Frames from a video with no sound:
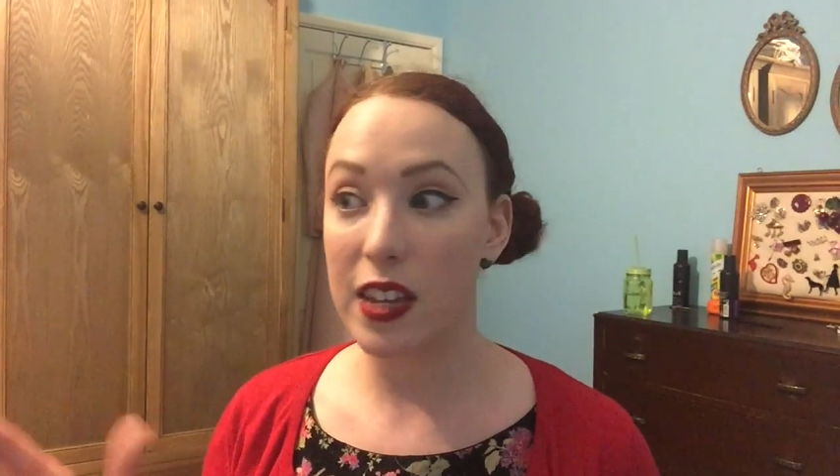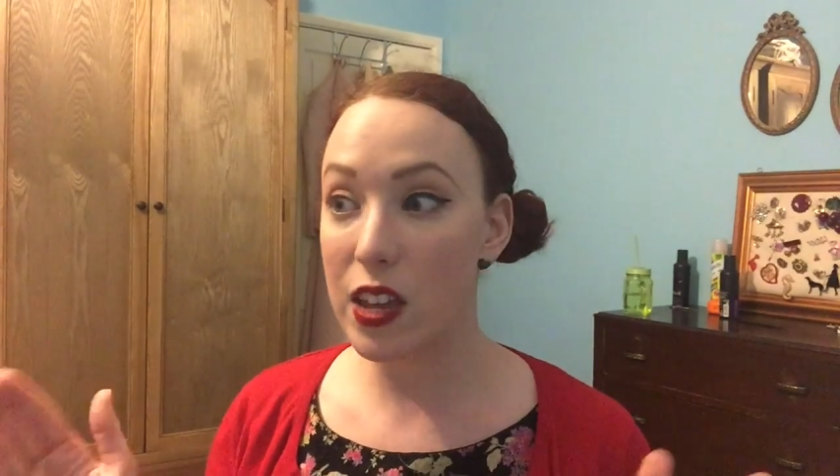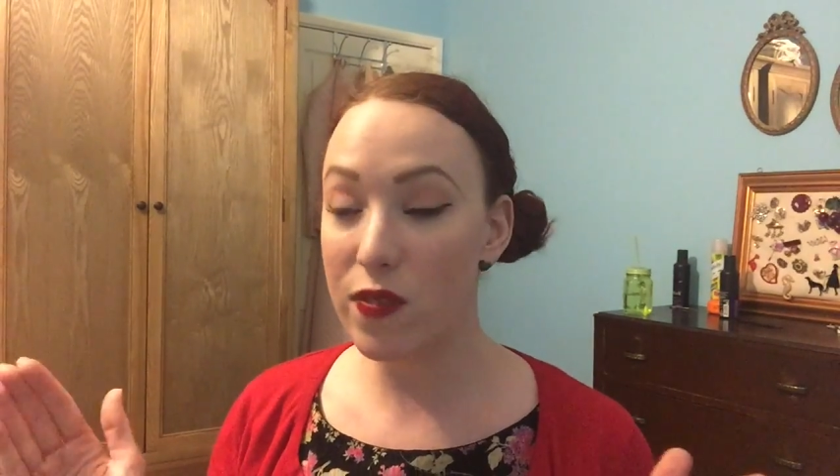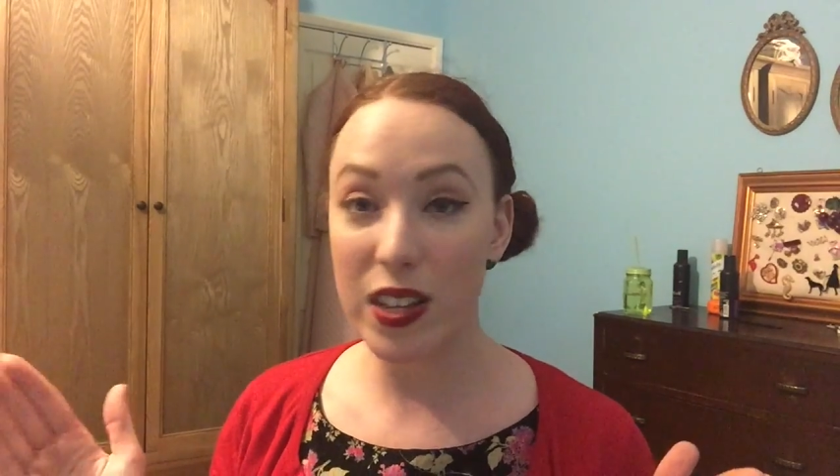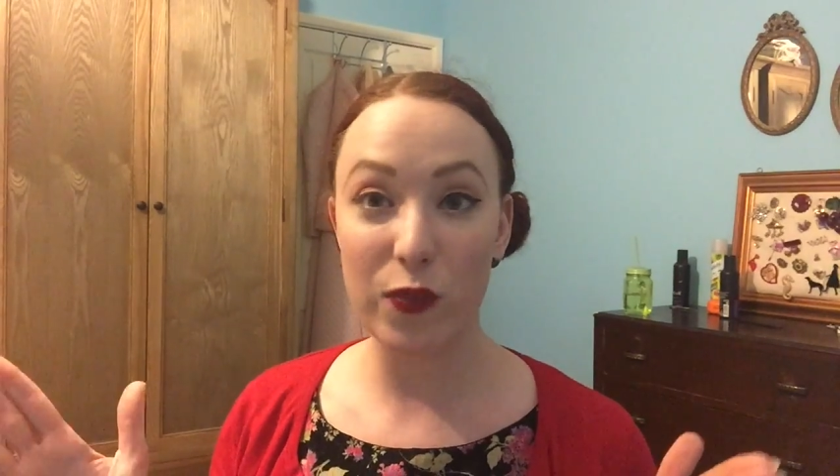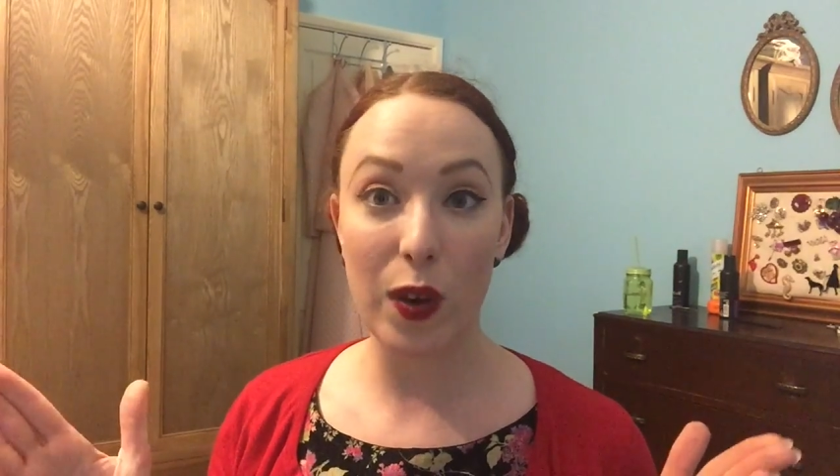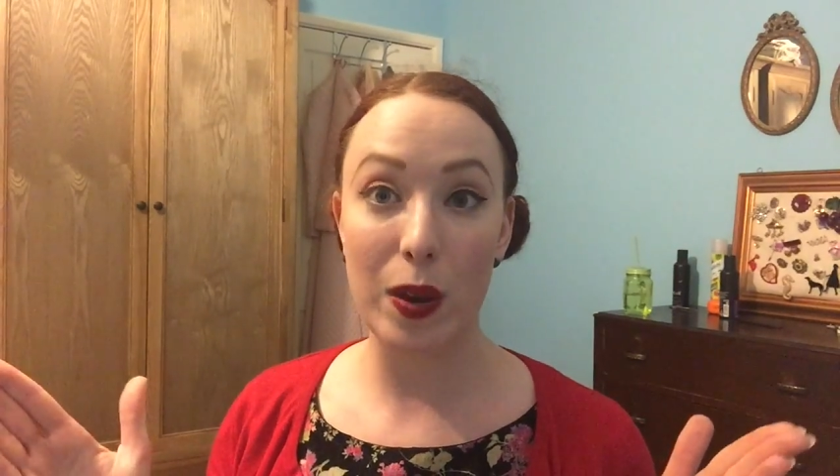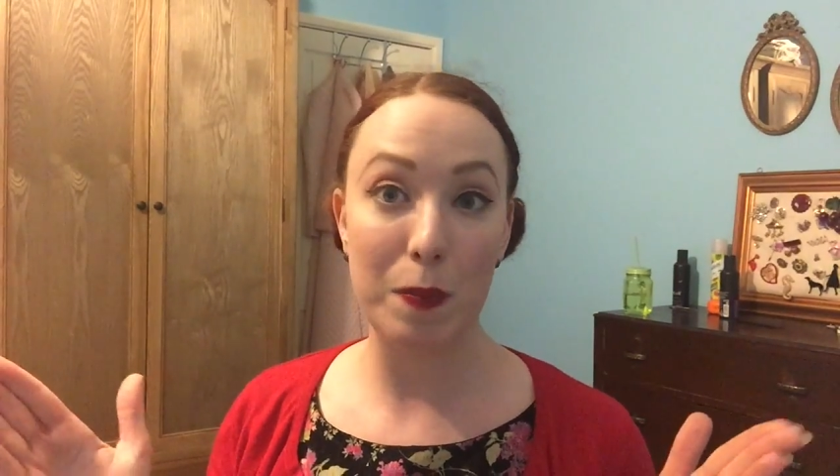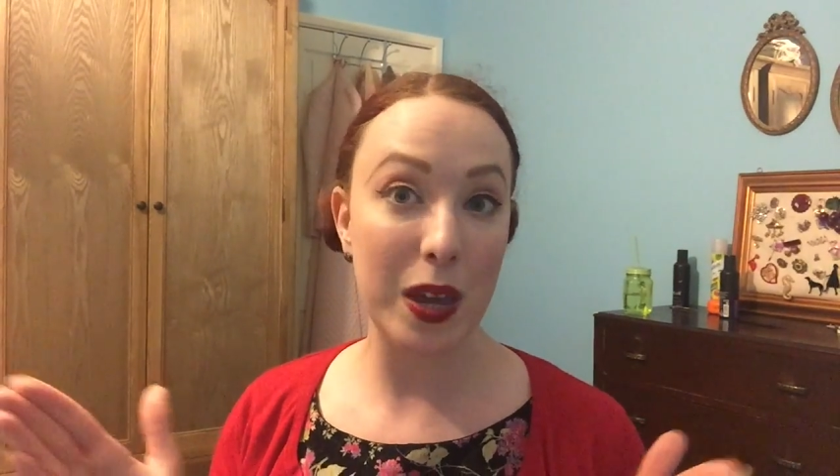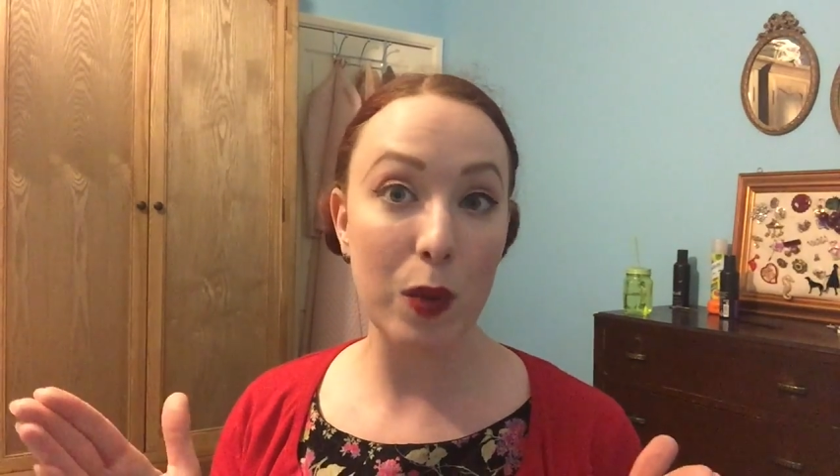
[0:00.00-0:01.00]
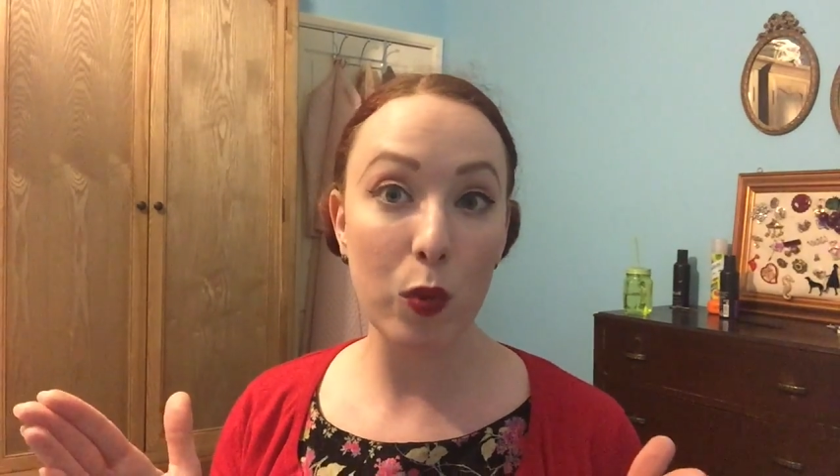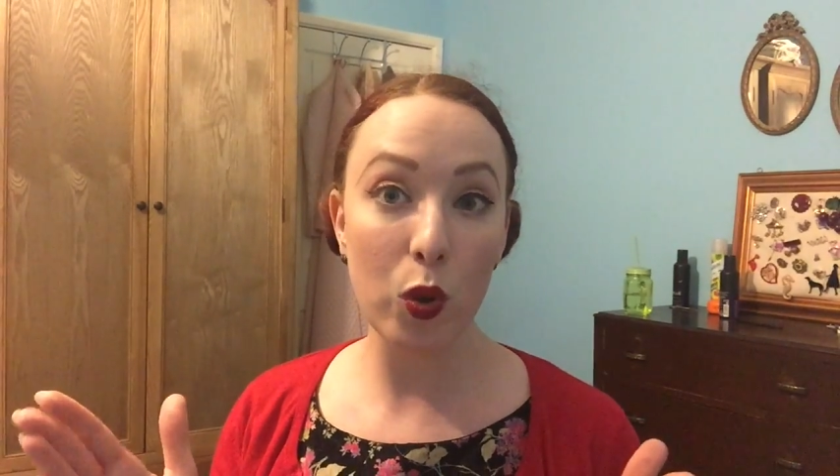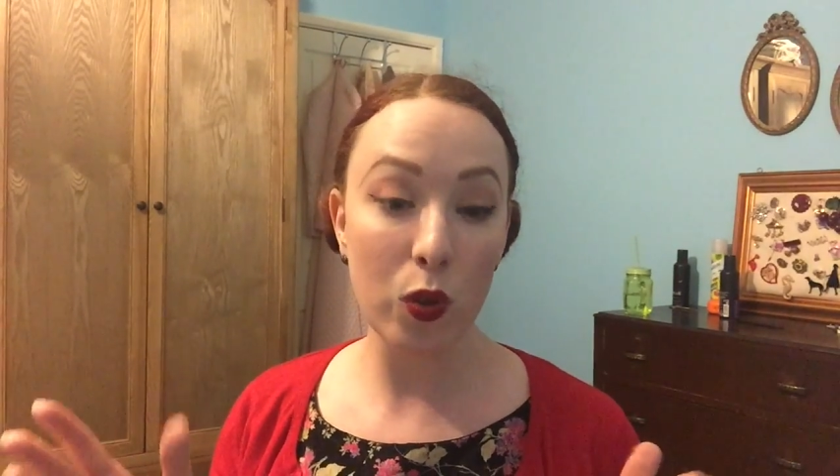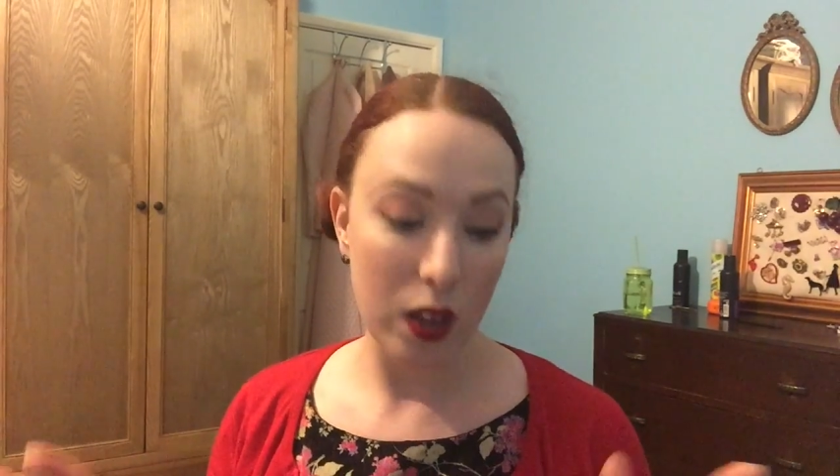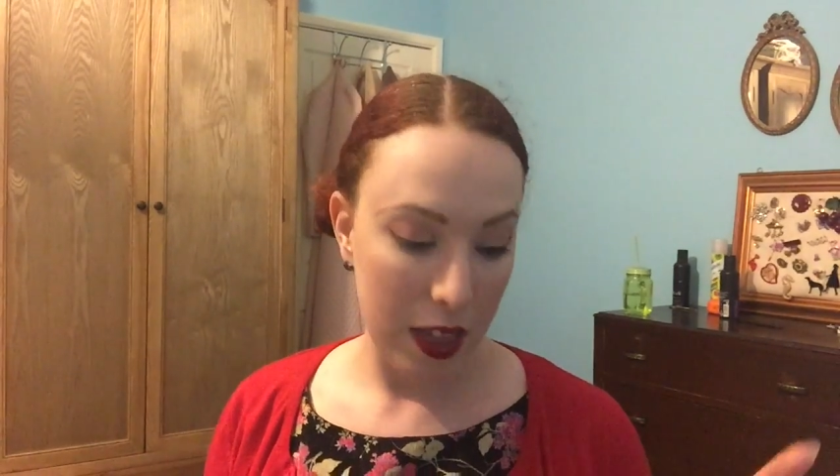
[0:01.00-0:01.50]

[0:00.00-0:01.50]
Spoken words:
If it's very minimal,